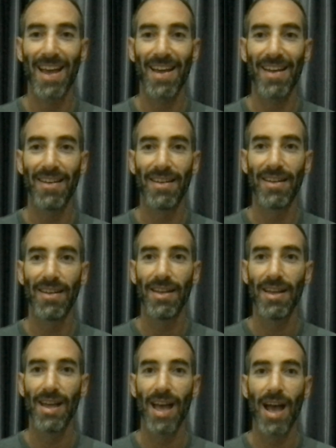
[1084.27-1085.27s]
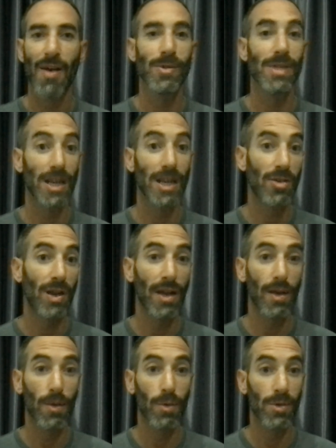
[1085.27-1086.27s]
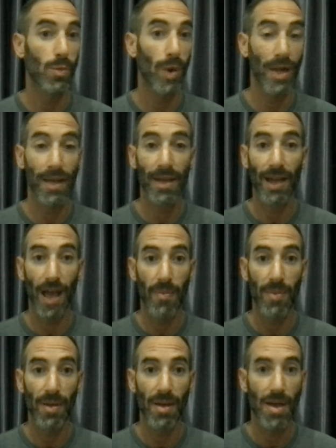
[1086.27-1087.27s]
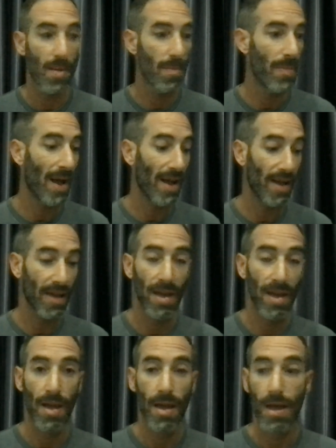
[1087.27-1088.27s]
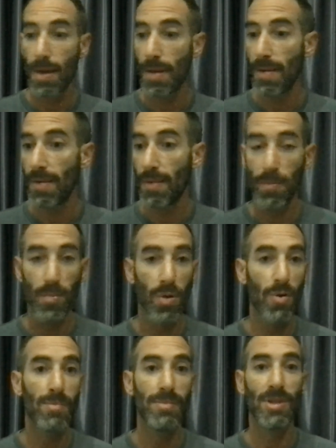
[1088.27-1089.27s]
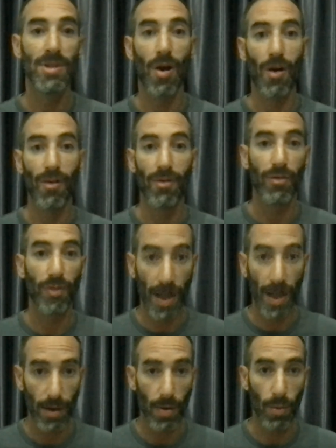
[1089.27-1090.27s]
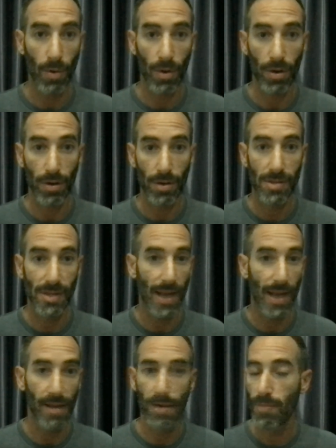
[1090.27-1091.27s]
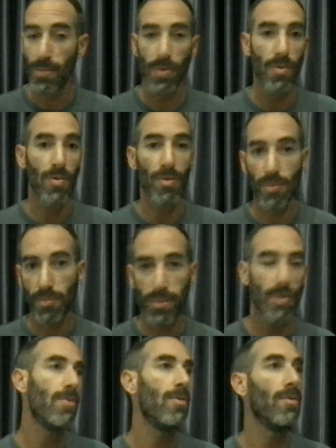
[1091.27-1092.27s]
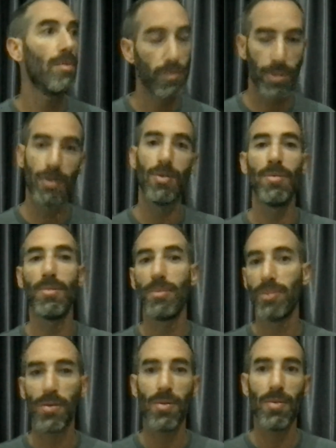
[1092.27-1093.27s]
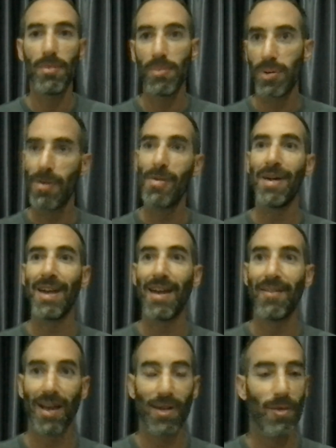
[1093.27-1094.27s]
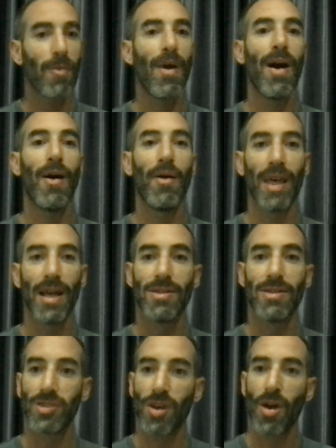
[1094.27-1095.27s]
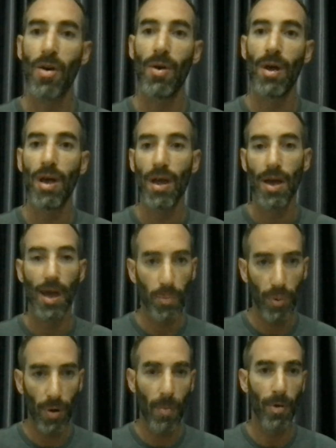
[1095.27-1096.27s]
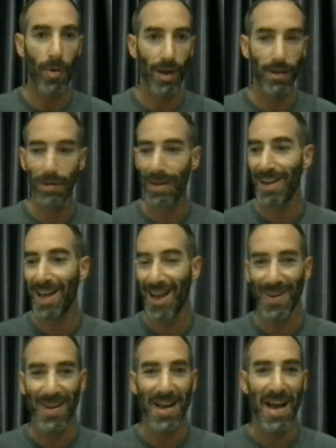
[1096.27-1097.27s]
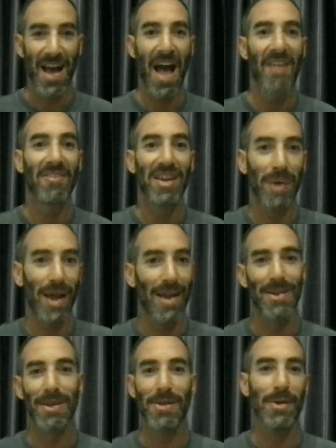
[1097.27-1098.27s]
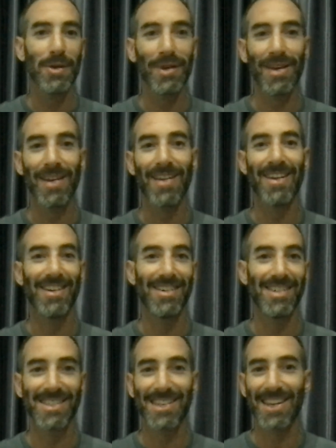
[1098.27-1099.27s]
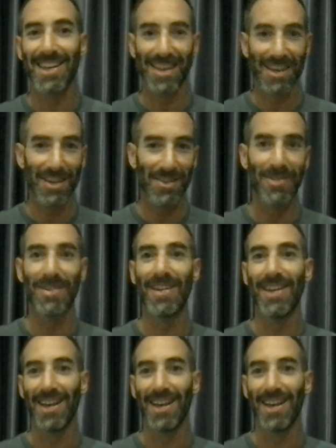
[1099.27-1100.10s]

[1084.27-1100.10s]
And I was literally was waking up by booms of fireworks, like boom, boom, boom, boom, boom. And I'm like, wow, that's so appropriate right now. I'm in my New Year's Eve.